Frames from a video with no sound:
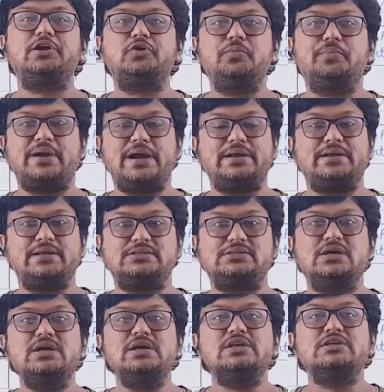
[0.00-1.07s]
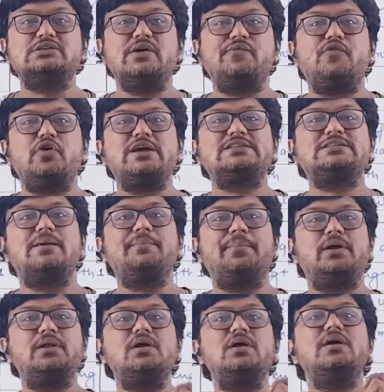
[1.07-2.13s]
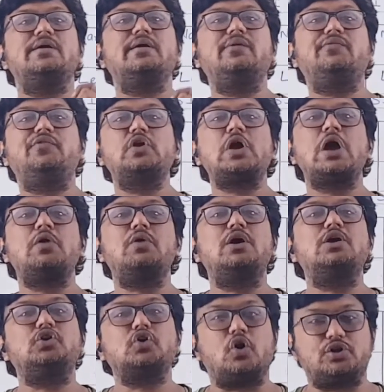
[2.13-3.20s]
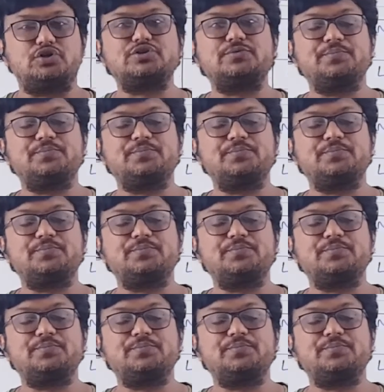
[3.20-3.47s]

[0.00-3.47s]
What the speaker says: to brightness. Say for example, if you have a torch,